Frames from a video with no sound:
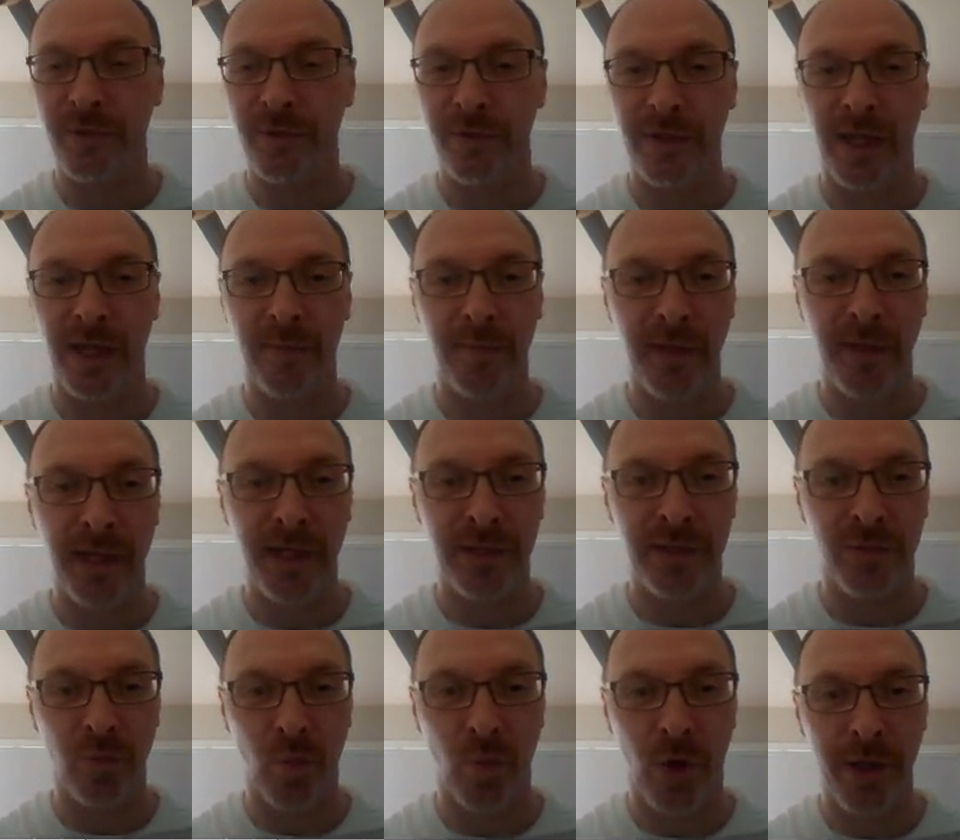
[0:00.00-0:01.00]
So that
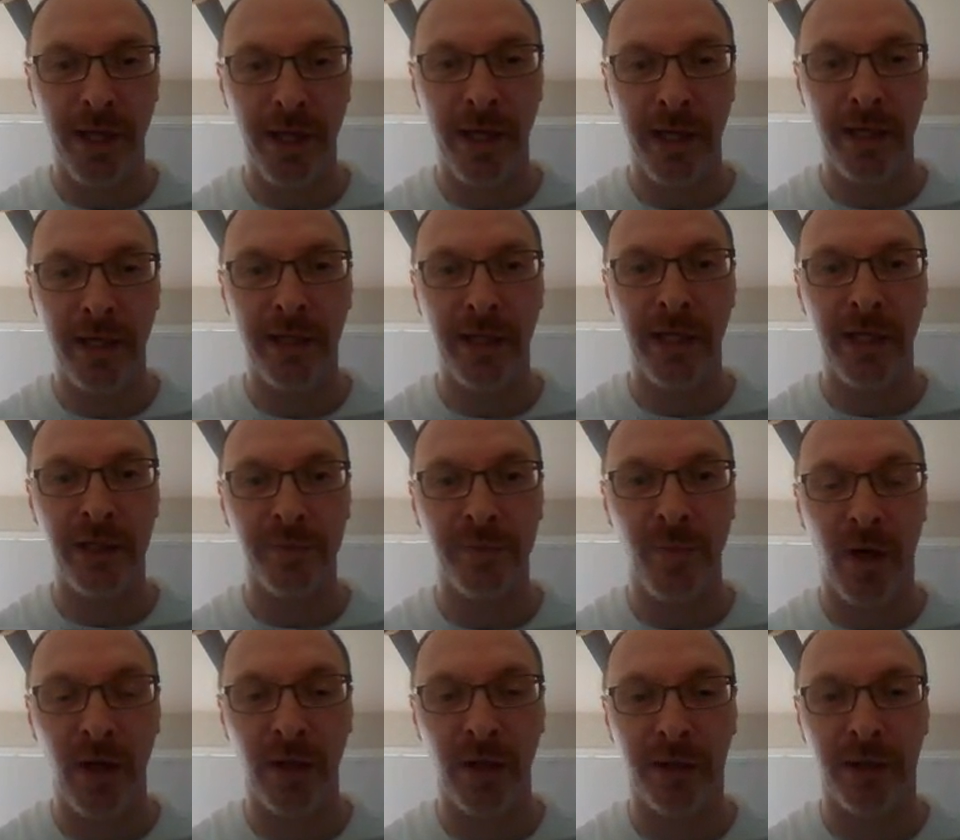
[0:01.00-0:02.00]
means one NADH
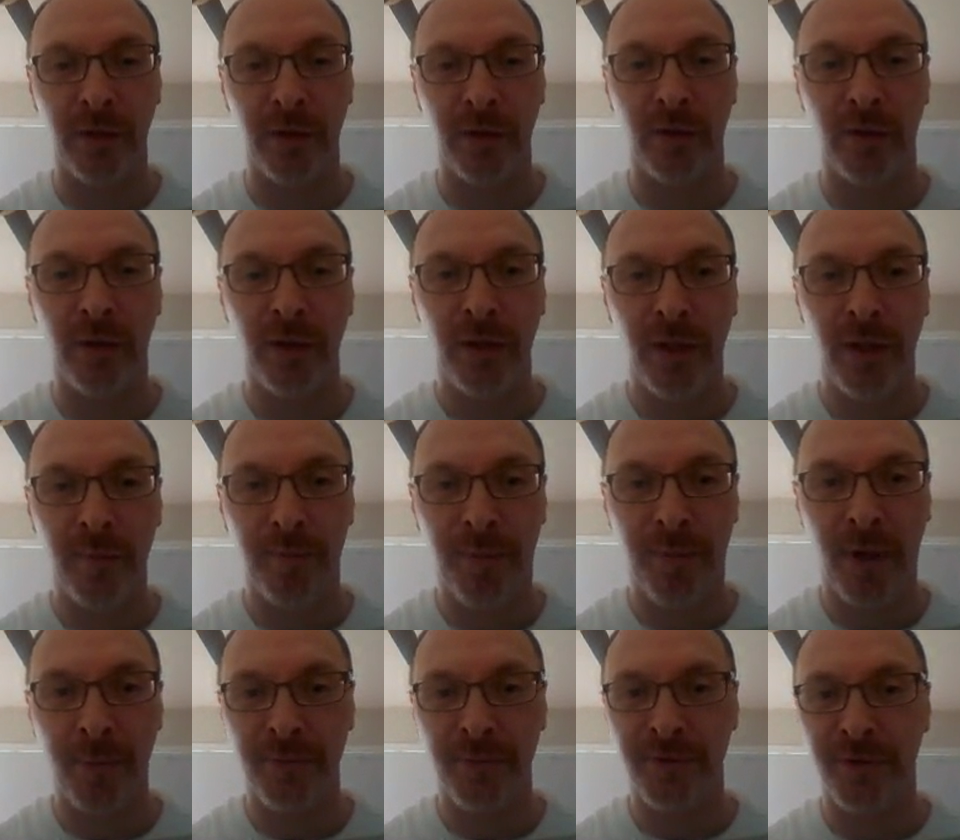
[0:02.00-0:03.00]
molecule
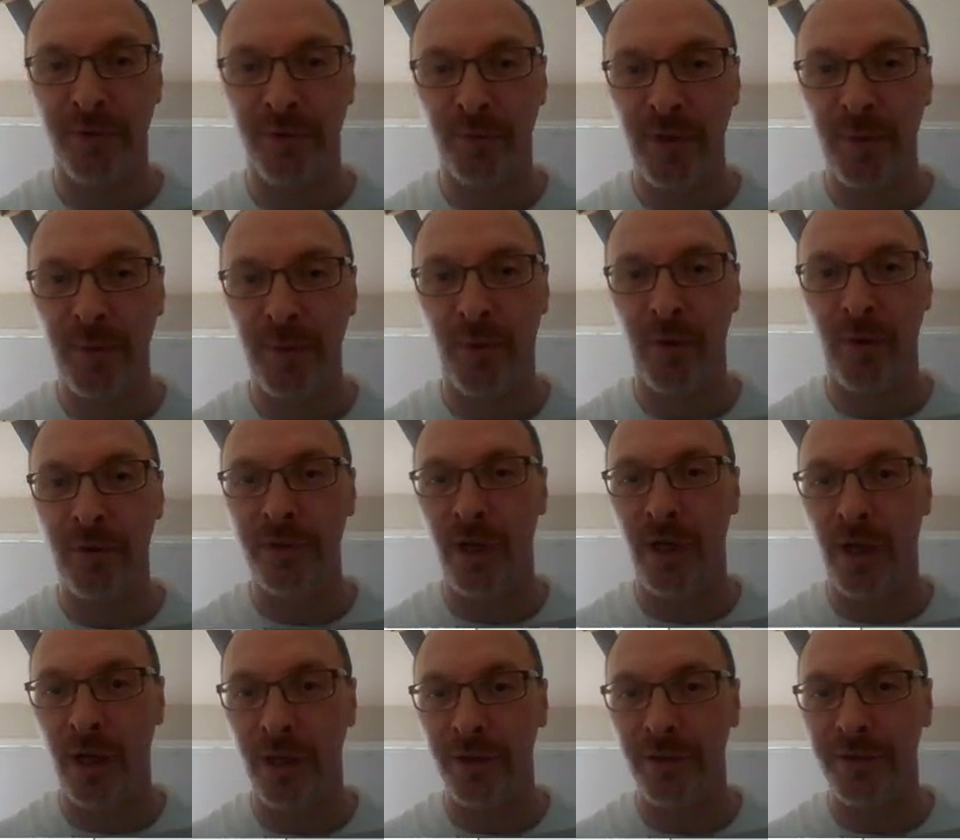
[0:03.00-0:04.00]
pumps 3
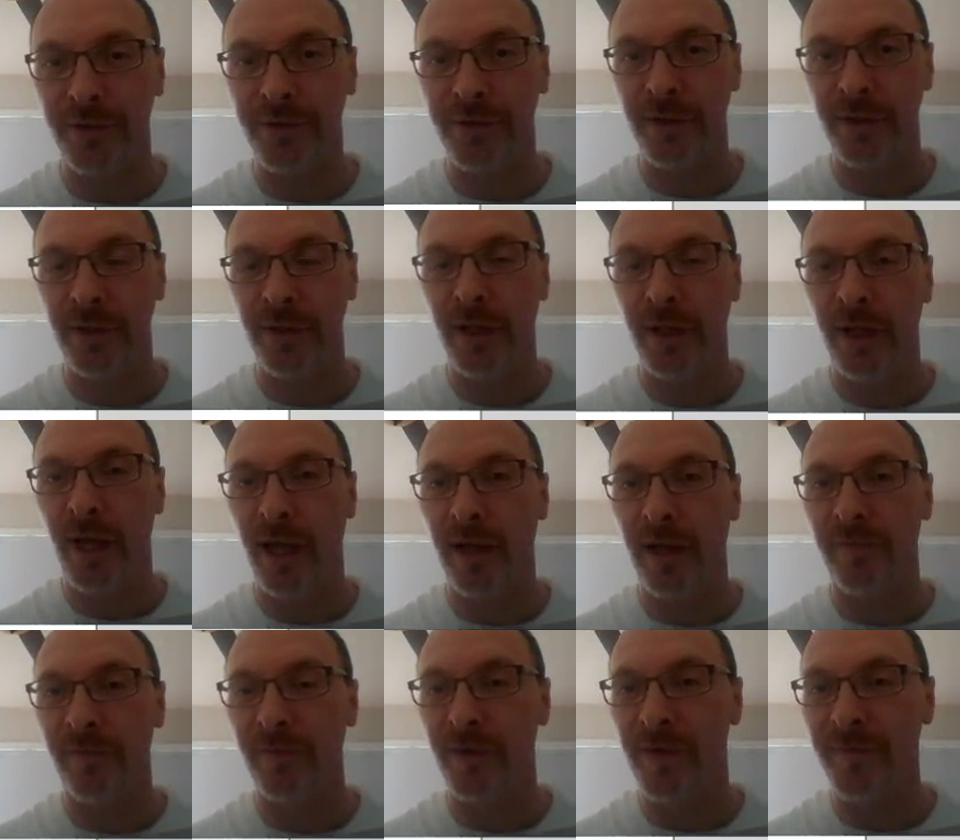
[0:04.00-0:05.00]
protons,
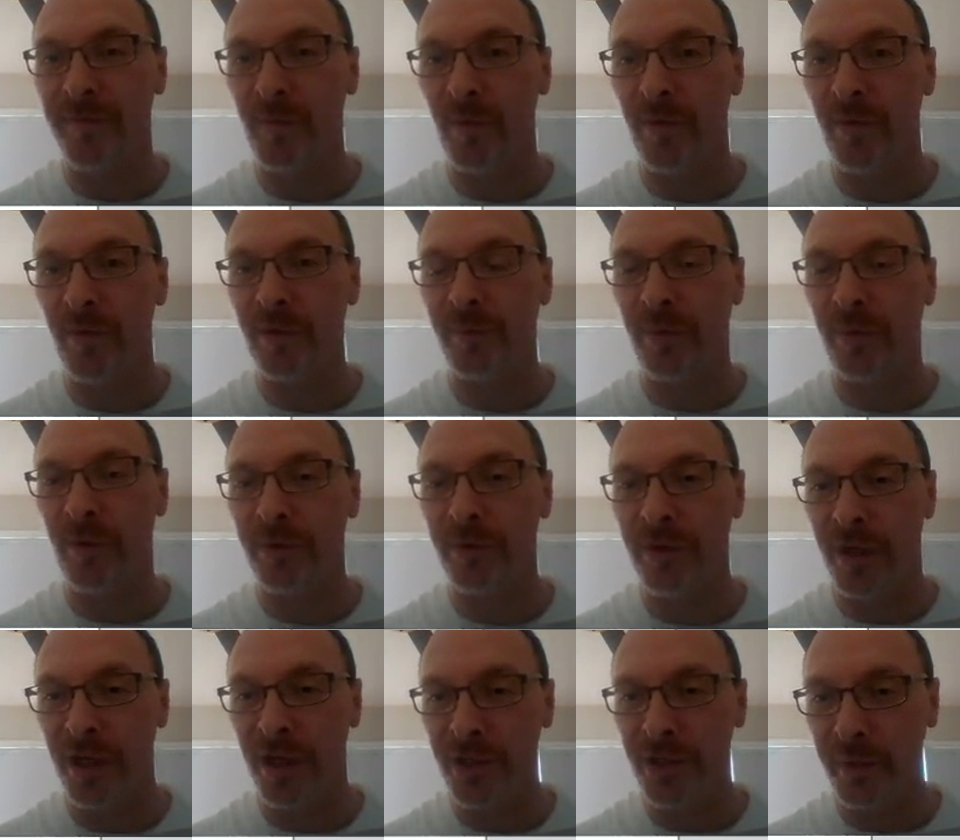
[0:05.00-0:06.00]
and for every one of those
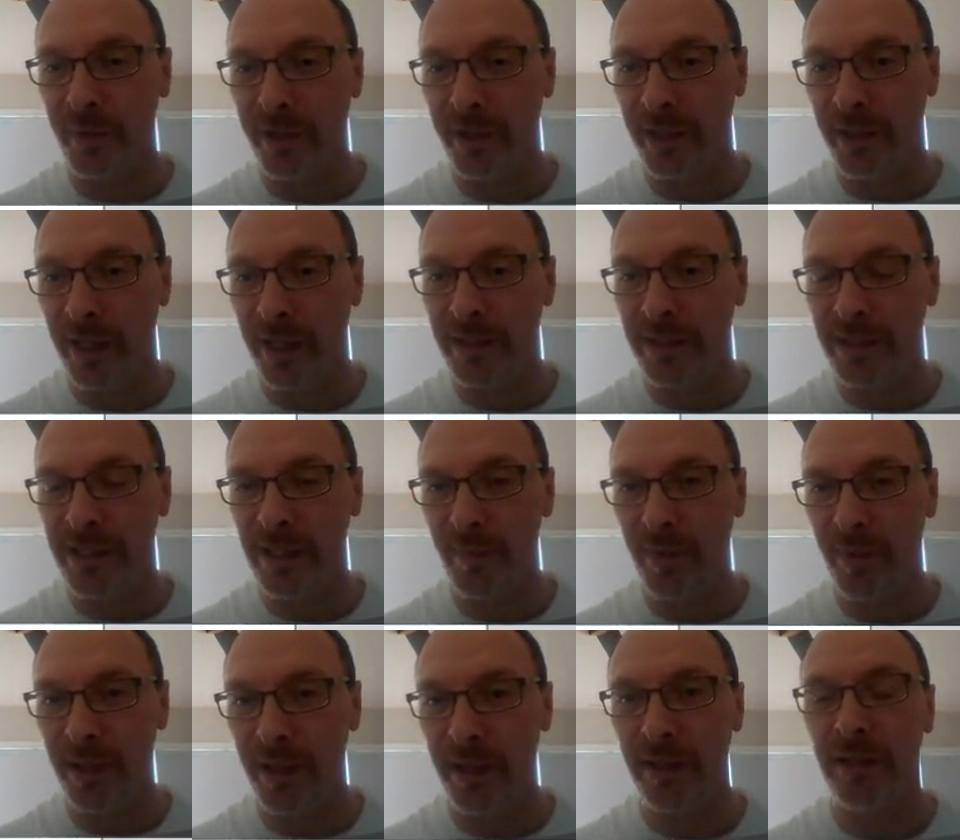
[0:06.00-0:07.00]
protons we get an
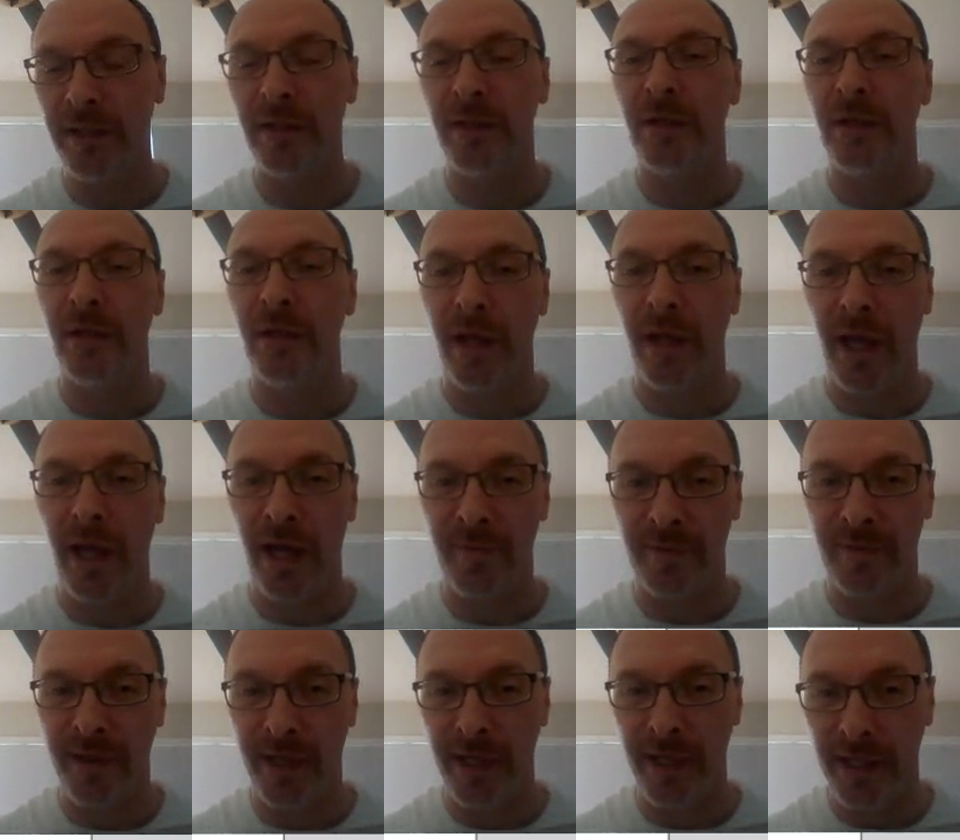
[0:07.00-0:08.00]
ATP.
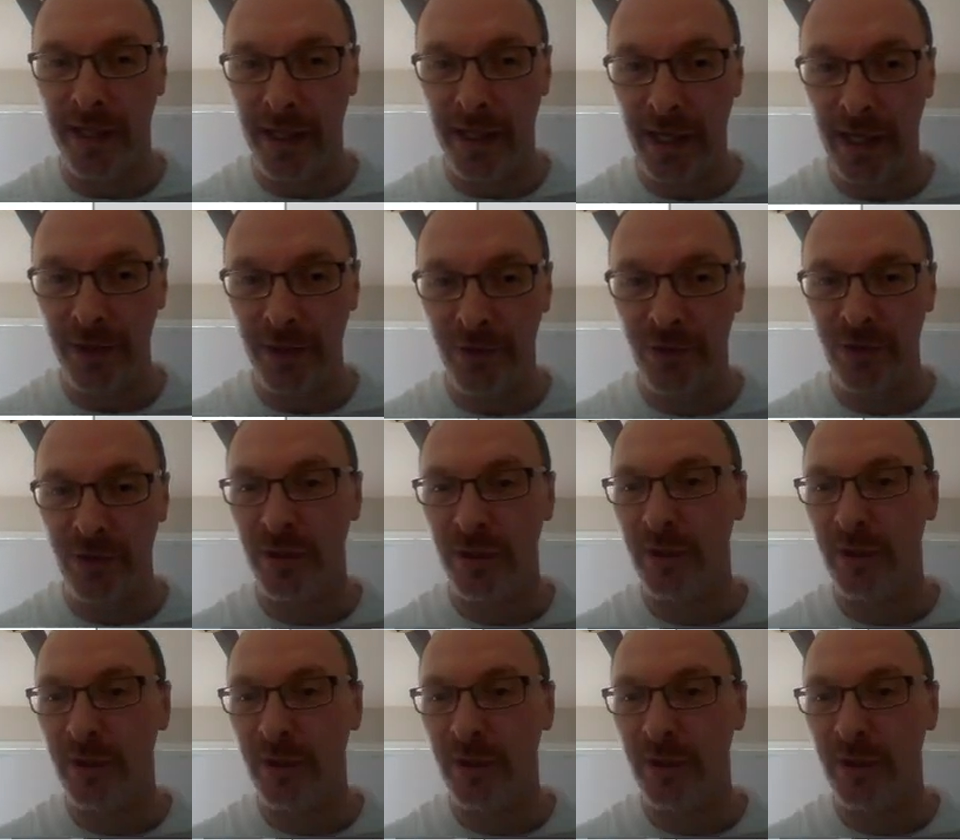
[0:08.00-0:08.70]
Every NADH